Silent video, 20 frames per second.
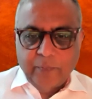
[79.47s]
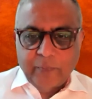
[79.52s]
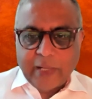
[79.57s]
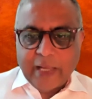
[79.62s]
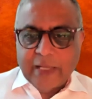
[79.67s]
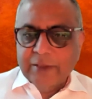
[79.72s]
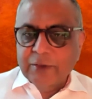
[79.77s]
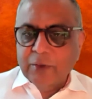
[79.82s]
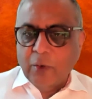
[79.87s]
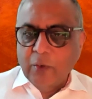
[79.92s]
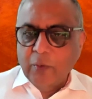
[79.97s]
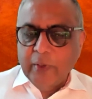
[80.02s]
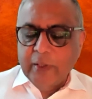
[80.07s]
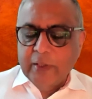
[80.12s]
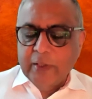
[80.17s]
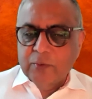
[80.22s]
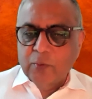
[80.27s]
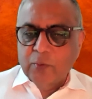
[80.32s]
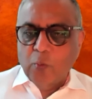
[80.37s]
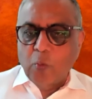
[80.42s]
As
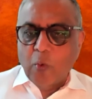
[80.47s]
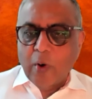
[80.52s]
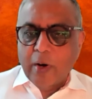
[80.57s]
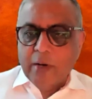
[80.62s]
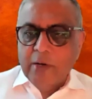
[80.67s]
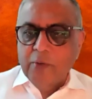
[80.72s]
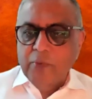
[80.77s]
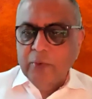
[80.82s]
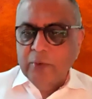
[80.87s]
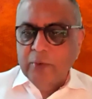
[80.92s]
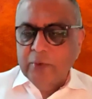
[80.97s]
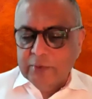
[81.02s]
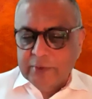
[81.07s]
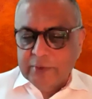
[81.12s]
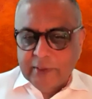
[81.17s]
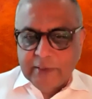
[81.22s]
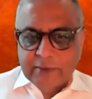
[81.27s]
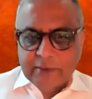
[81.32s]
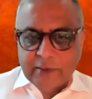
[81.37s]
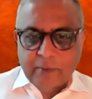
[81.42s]
always, wonderful to
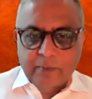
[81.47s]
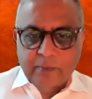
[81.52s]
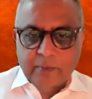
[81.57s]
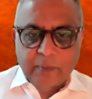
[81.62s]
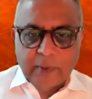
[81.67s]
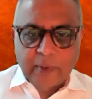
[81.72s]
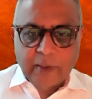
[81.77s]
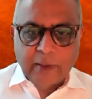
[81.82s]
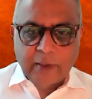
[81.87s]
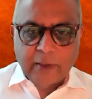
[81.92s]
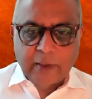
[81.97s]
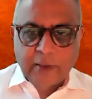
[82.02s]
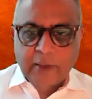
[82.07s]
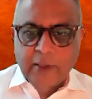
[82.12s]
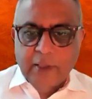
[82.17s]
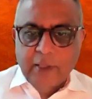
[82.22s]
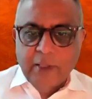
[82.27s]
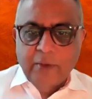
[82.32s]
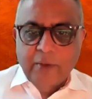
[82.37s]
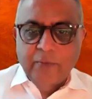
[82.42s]
see some
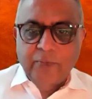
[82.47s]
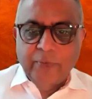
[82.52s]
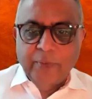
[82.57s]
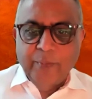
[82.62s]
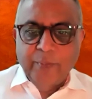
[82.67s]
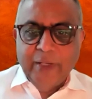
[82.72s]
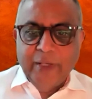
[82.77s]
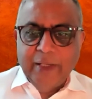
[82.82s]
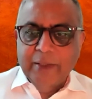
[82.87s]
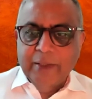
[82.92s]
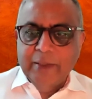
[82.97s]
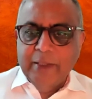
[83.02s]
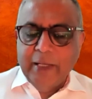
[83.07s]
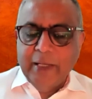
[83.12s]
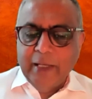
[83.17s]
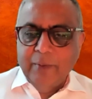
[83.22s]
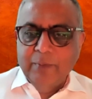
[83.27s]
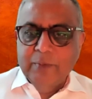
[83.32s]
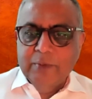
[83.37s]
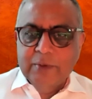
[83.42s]
familiar
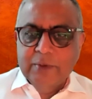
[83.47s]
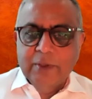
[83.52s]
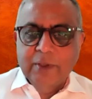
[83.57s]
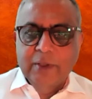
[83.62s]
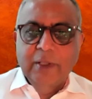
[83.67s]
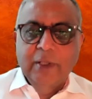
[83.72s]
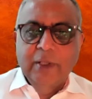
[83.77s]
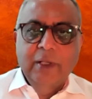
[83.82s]
names.